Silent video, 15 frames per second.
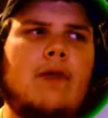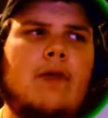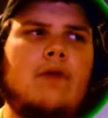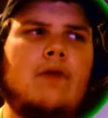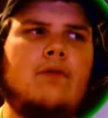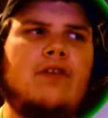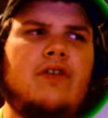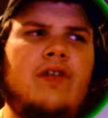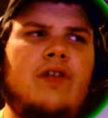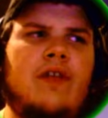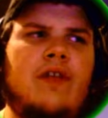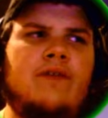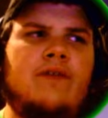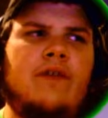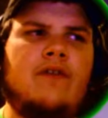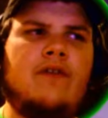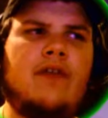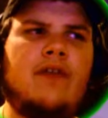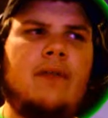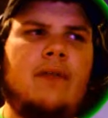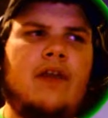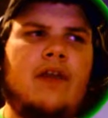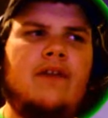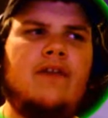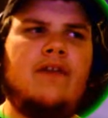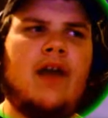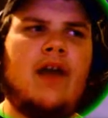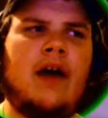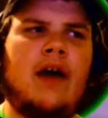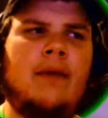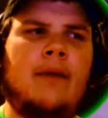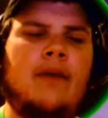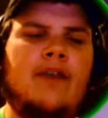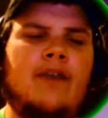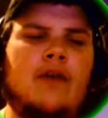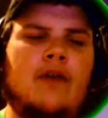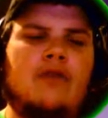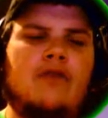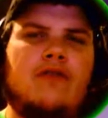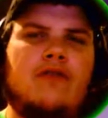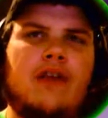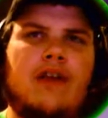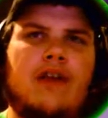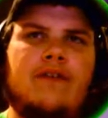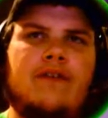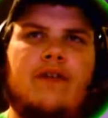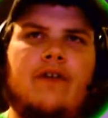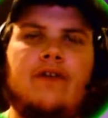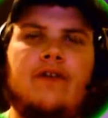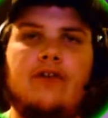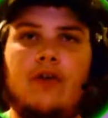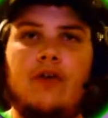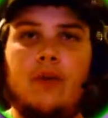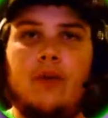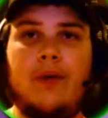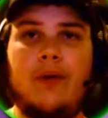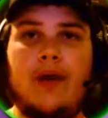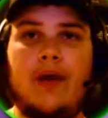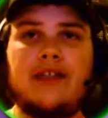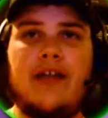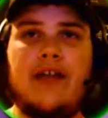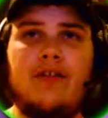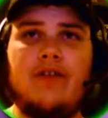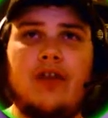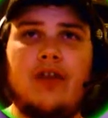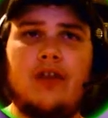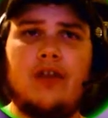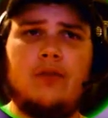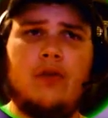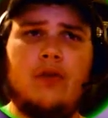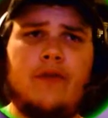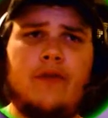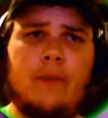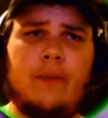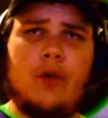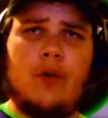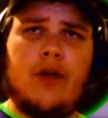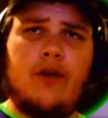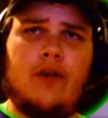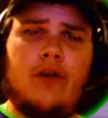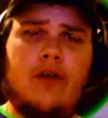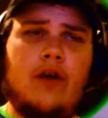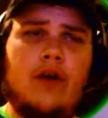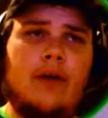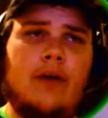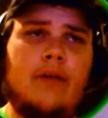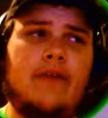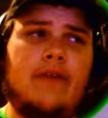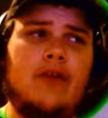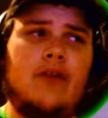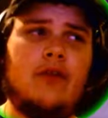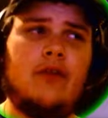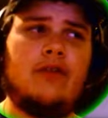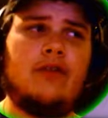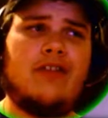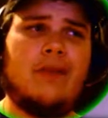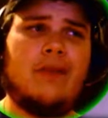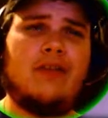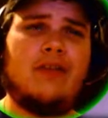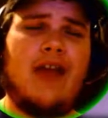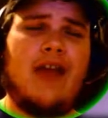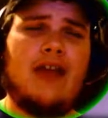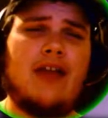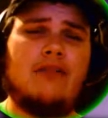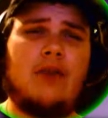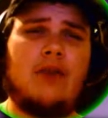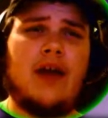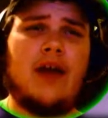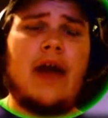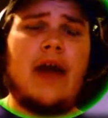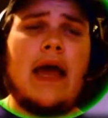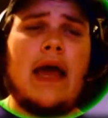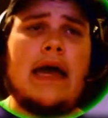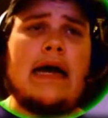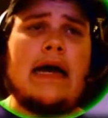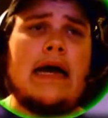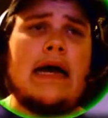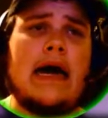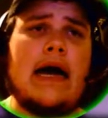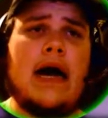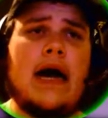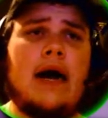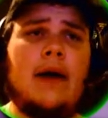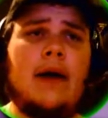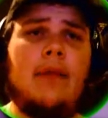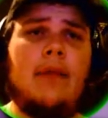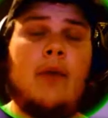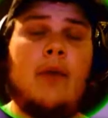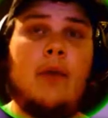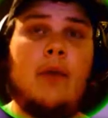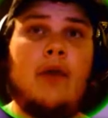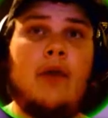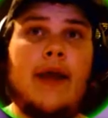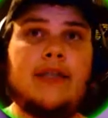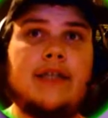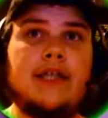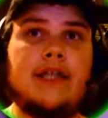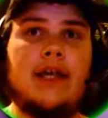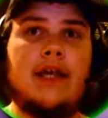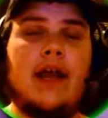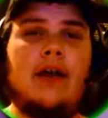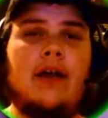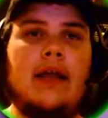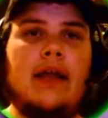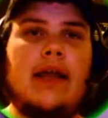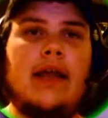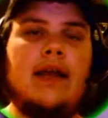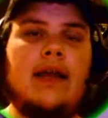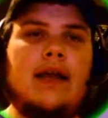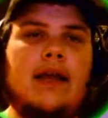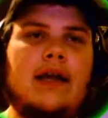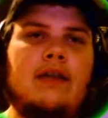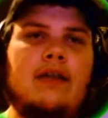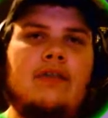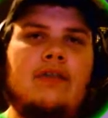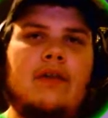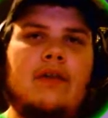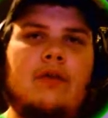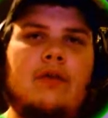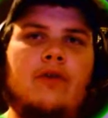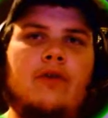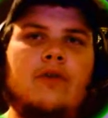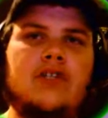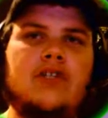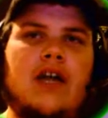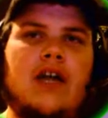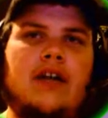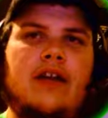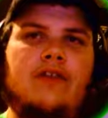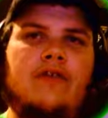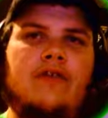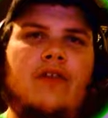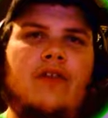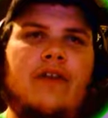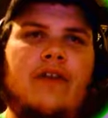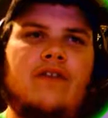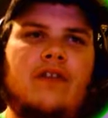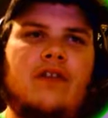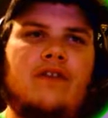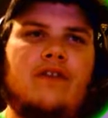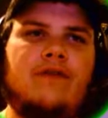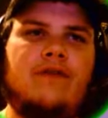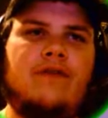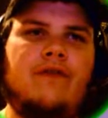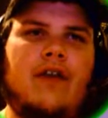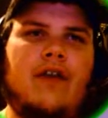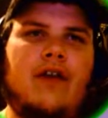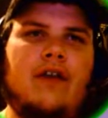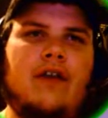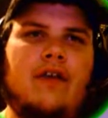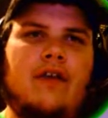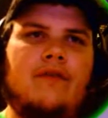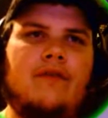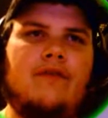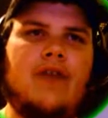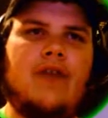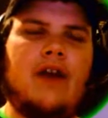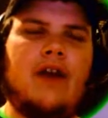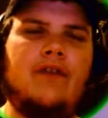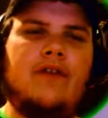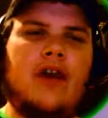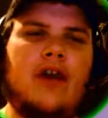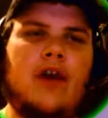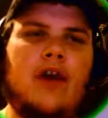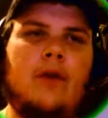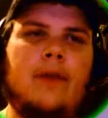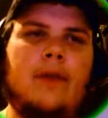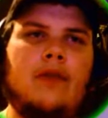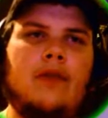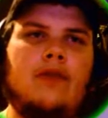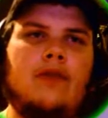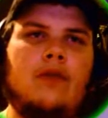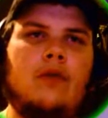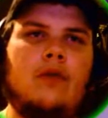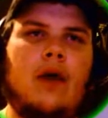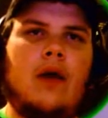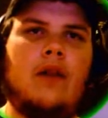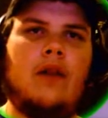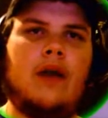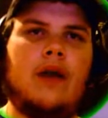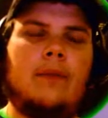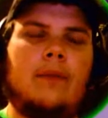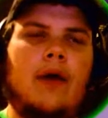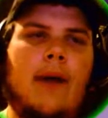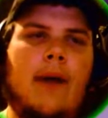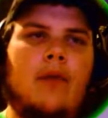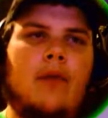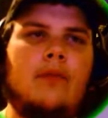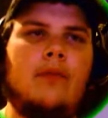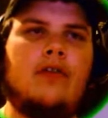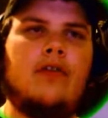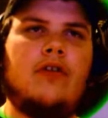was it Leftovers, I believe? I think it was running Leftovers, so we were actually having a little more of a bulkier Rotom, even though it was the same stat spread. And we weren't actually carrying any kind of Z-move, which kind of left us very, very, very open to a lot of problems.